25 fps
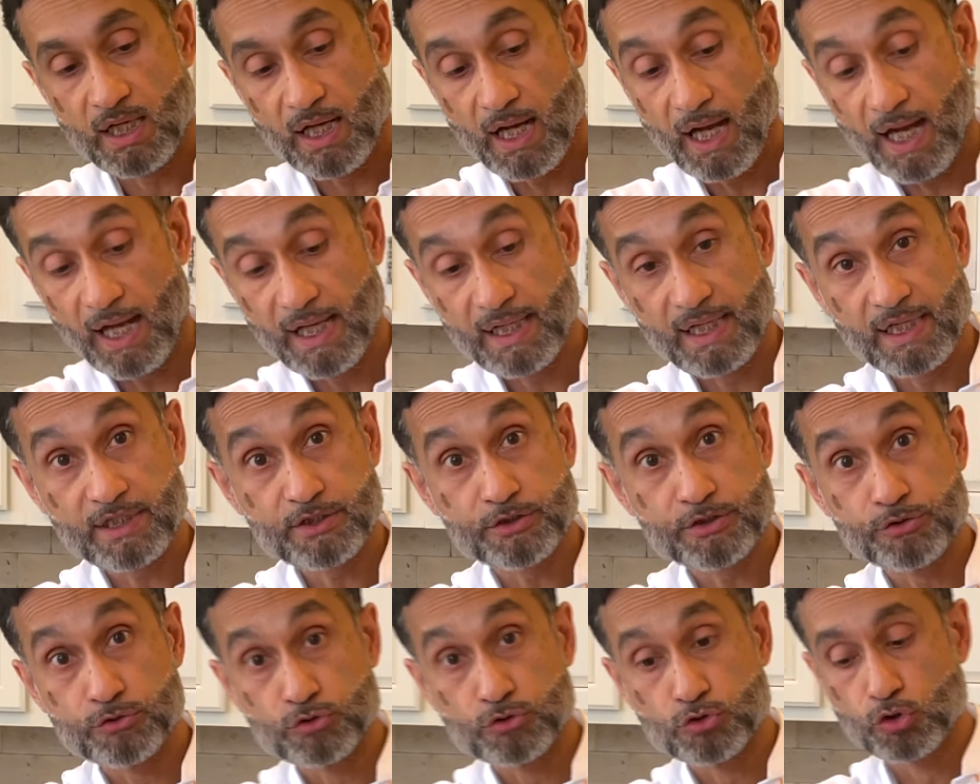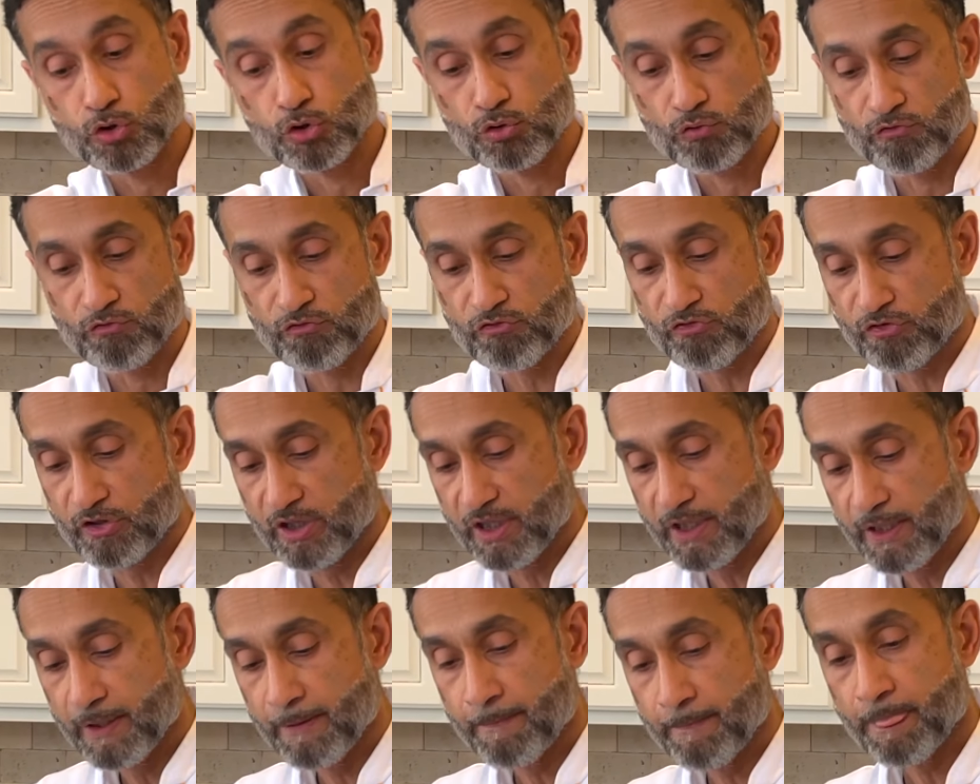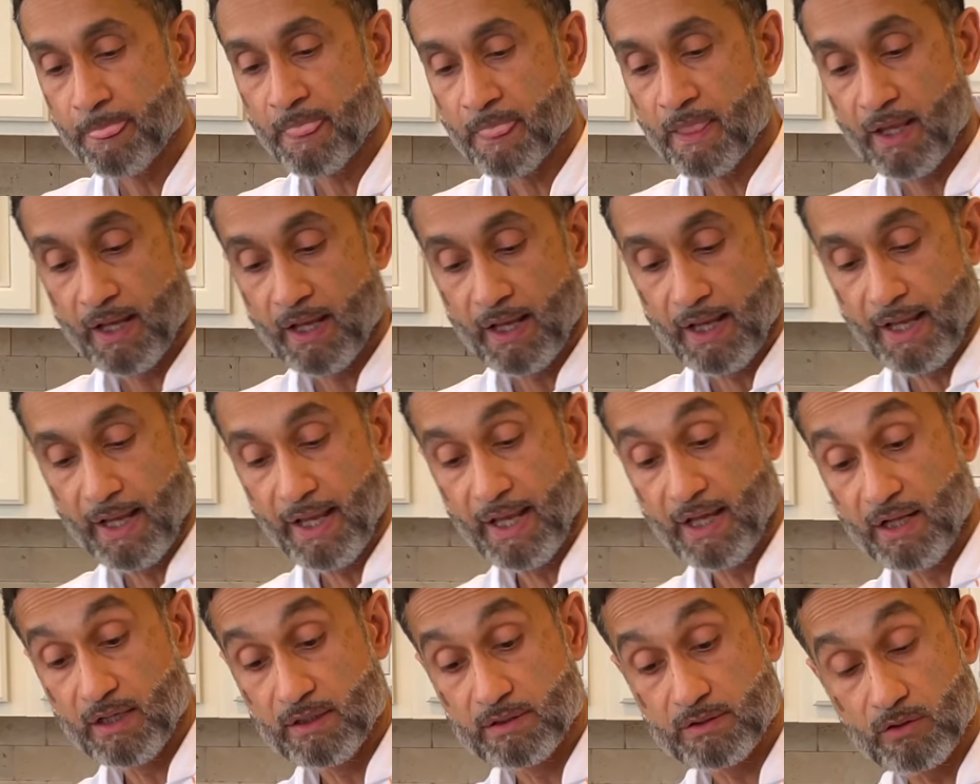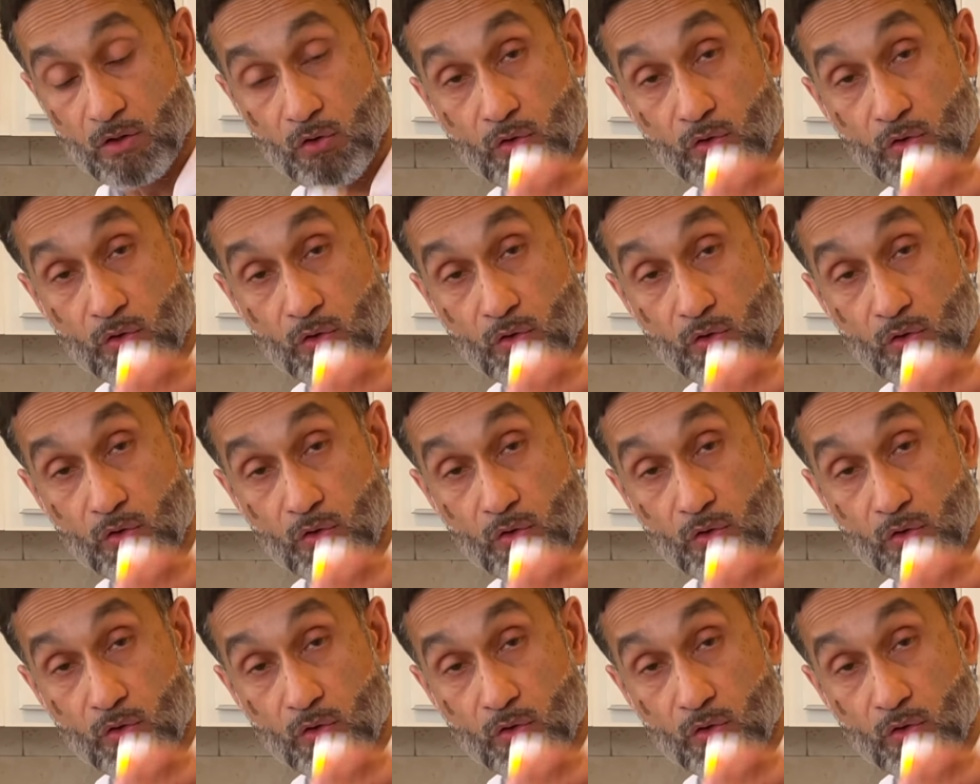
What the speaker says: I like to use gluten-free, and